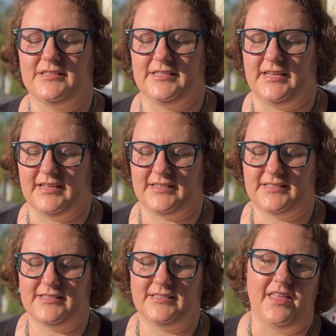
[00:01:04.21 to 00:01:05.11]

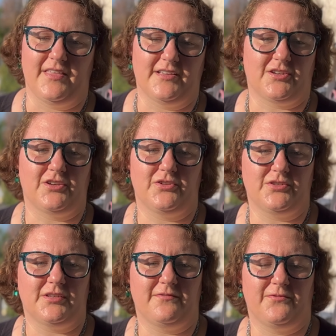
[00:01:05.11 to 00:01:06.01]
seeds. These are
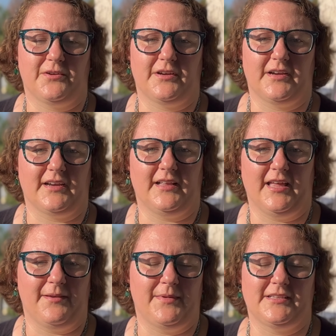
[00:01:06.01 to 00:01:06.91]
usually for
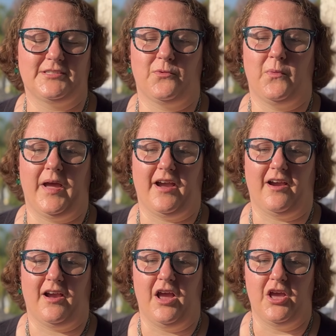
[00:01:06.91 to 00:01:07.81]
climates
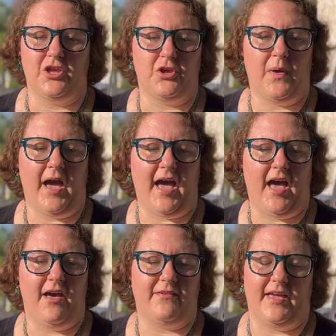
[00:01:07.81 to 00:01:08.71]
where you
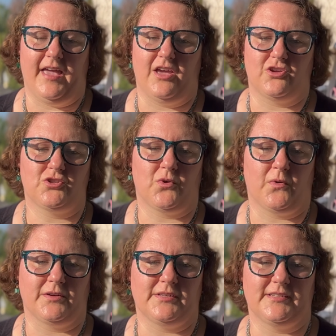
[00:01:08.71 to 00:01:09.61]
have a
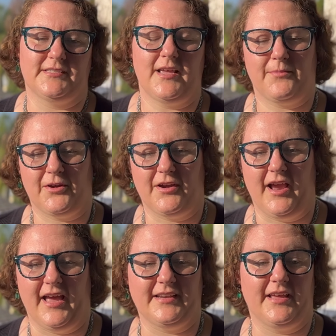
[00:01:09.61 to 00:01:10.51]
short summer
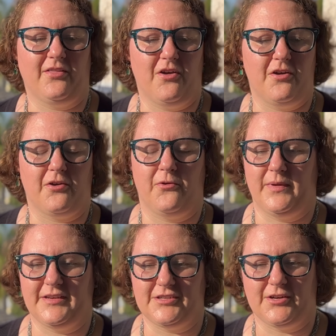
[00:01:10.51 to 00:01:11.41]
and a long
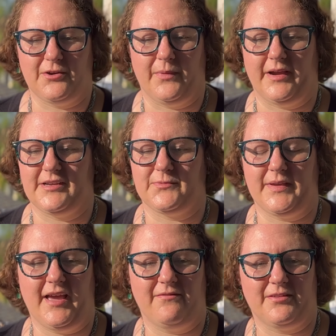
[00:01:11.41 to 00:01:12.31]
winter, whereas we
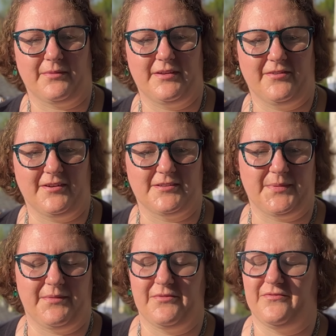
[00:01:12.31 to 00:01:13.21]
have the reverse.
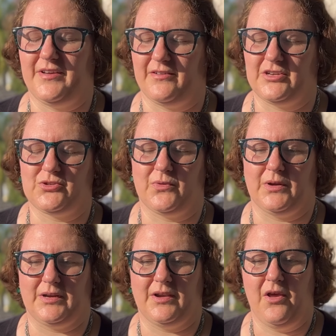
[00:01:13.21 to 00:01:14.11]
We have a very
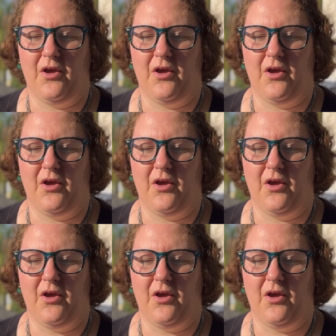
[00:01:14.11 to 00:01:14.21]
short,